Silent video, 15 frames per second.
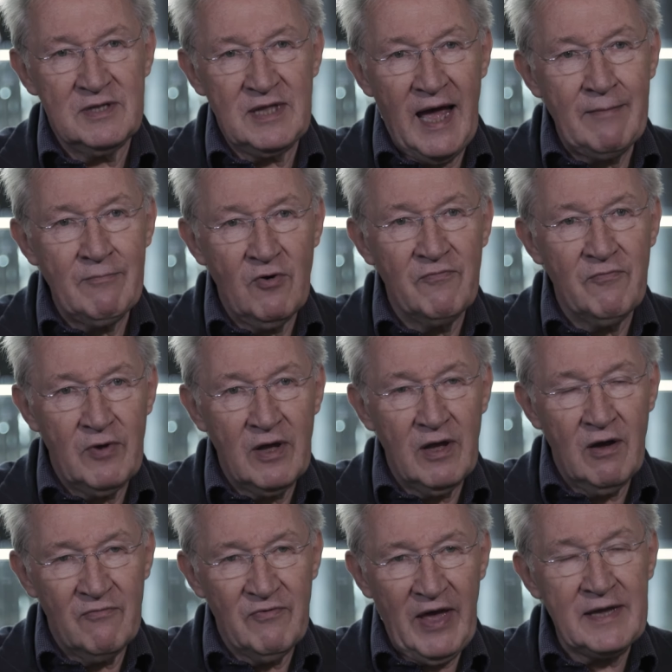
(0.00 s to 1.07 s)
time
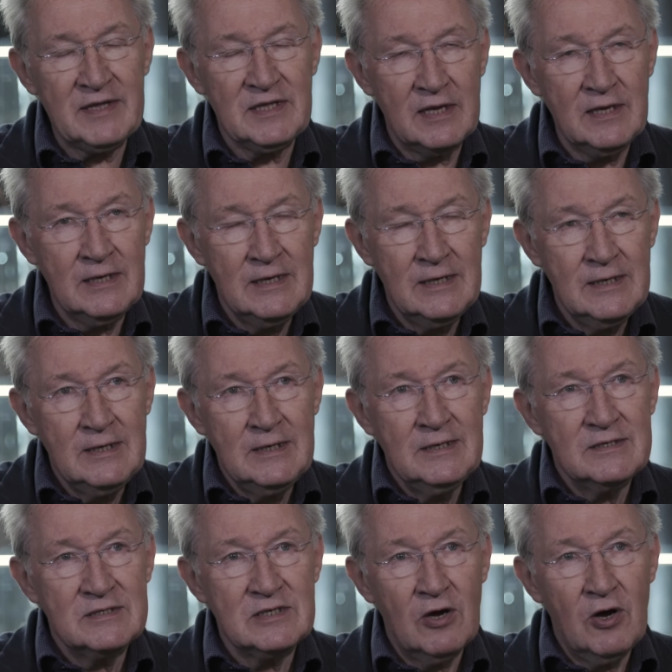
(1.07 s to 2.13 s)
of acting.
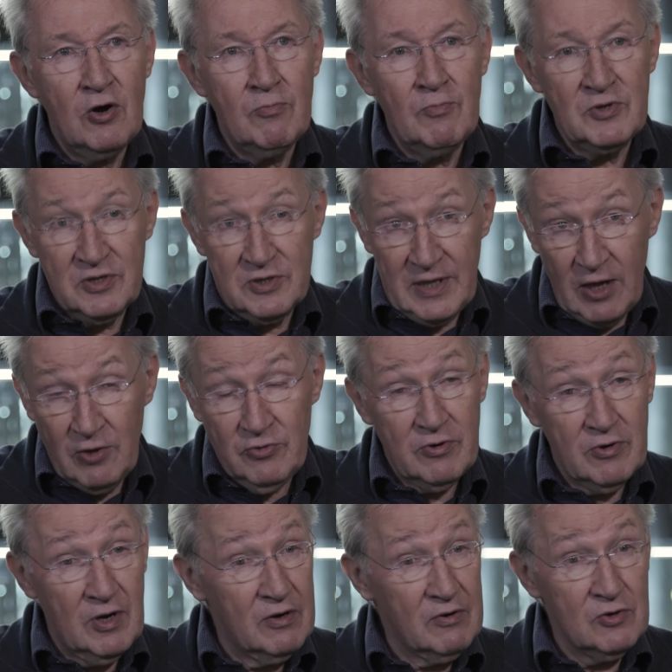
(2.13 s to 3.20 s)
So, but now
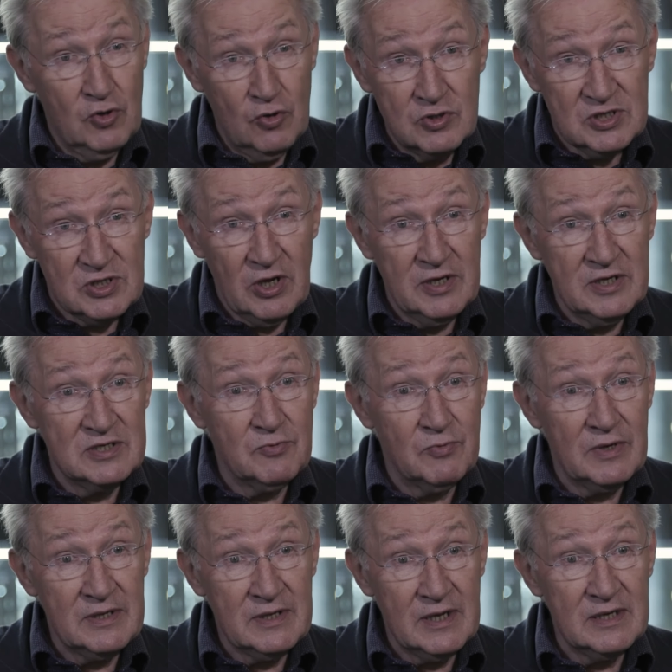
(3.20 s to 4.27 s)
there are good studies
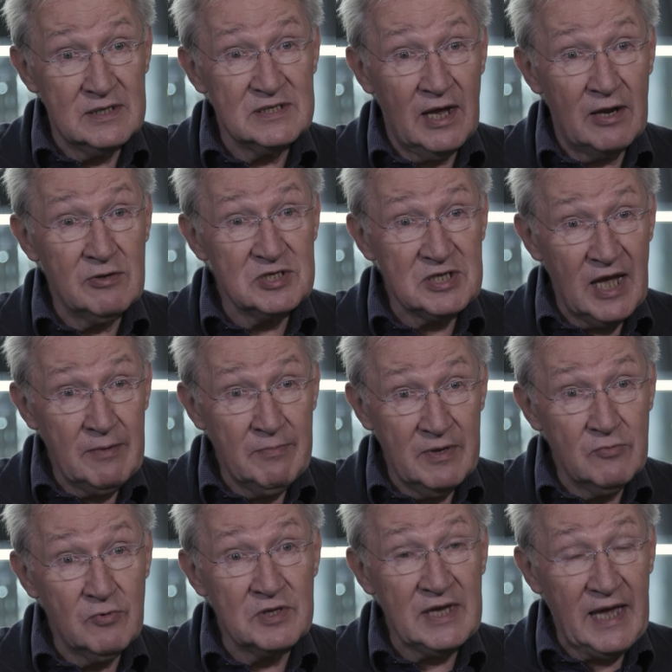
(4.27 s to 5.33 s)
with
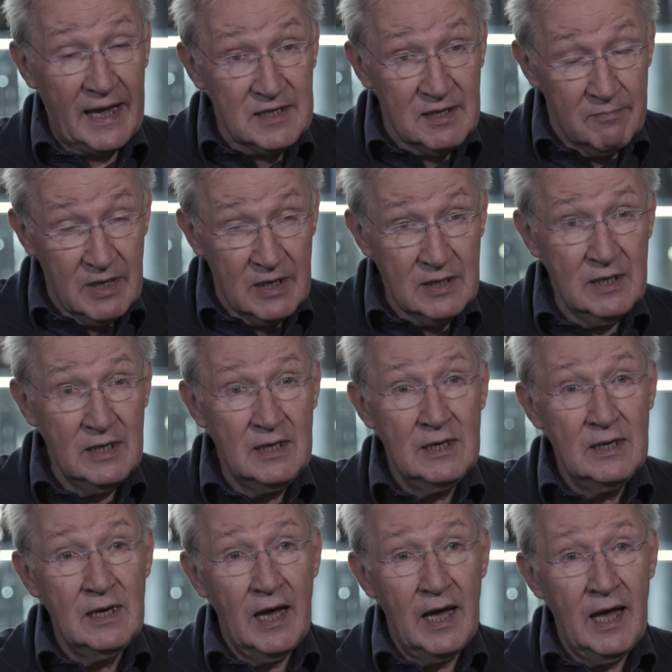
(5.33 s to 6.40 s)
psilocybin, with ketamine,
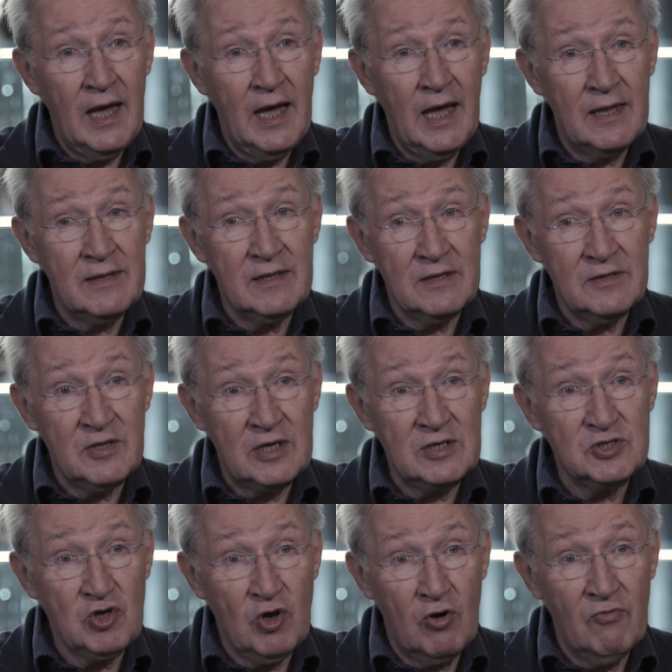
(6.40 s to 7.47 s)
and
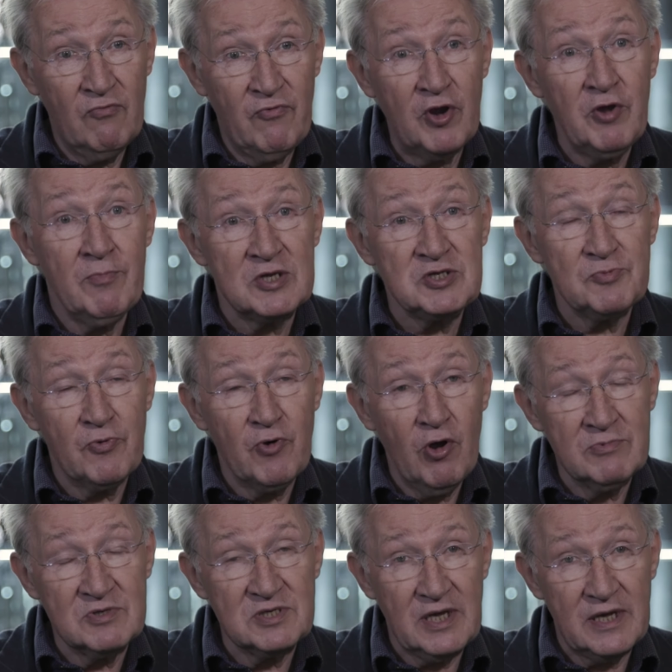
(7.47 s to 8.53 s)
they show very much
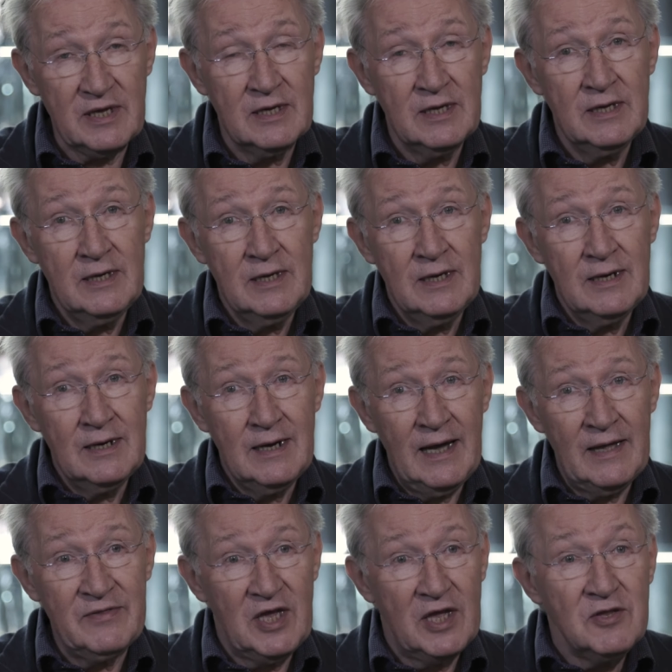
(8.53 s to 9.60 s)
promising.
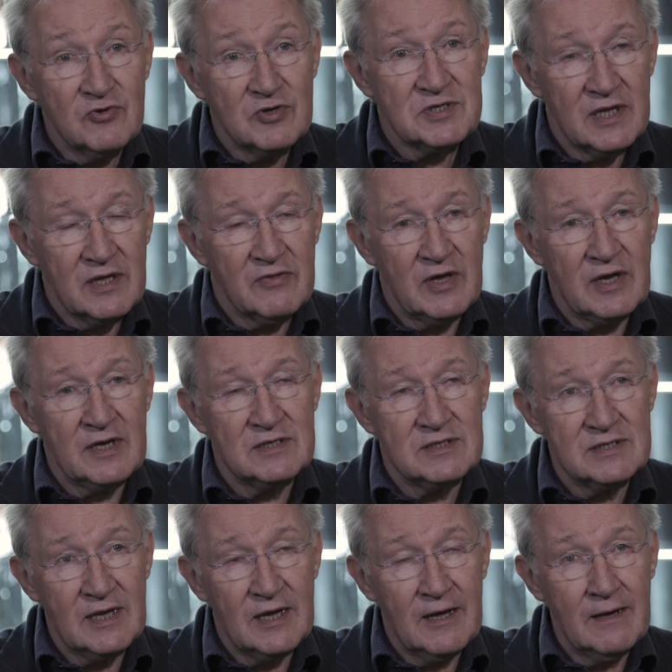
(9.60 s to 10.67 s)
And the interesting thing
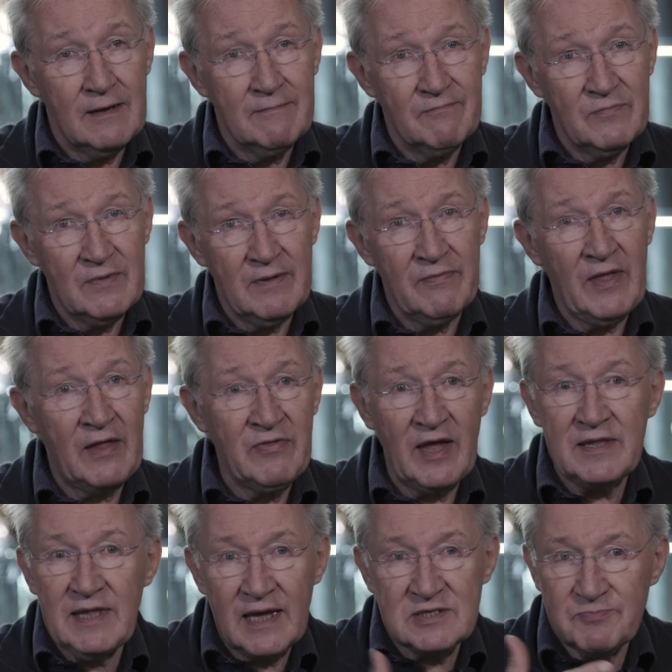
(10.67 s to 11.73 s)
is, and
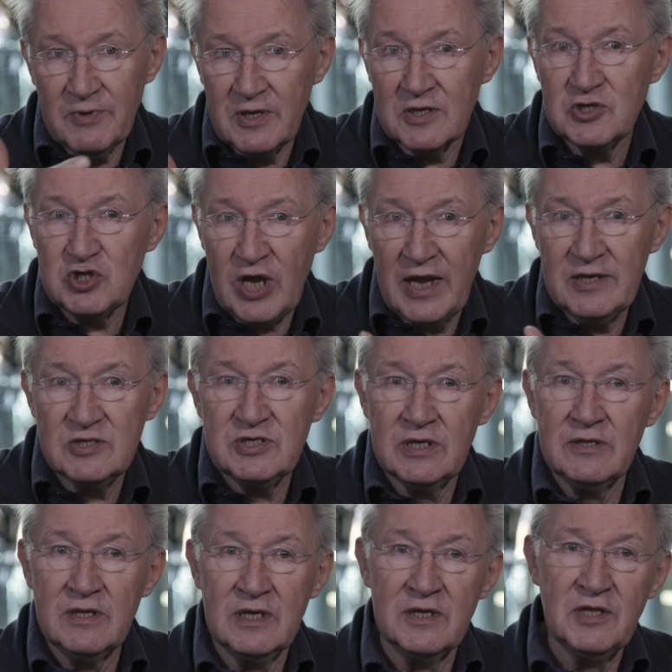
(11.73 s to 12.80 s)
that has been a change
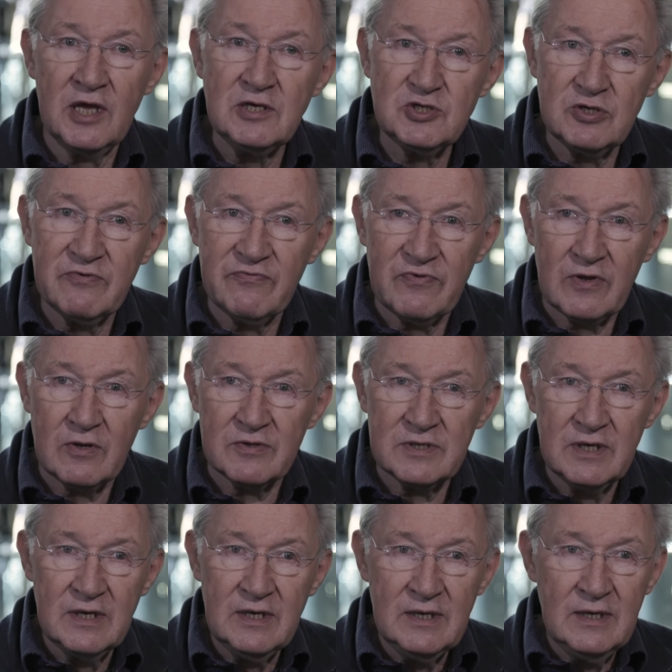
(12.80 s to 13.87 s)
in the addiction
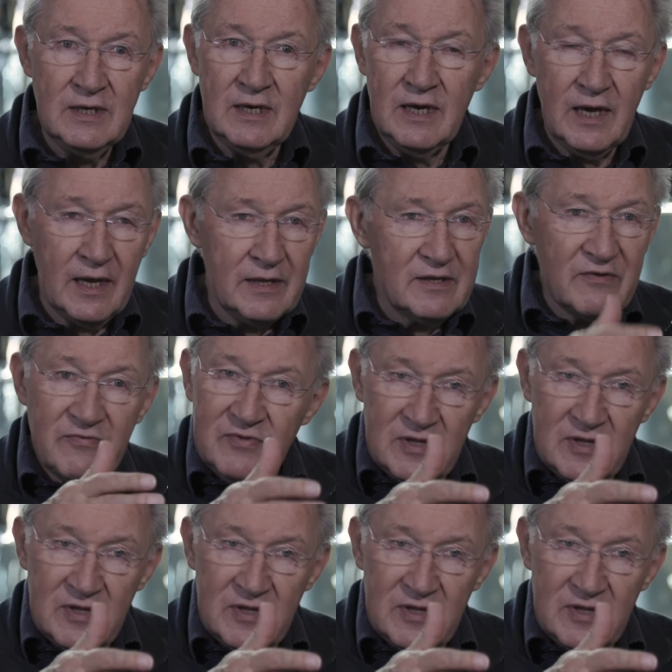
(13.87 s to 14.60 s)
field, In the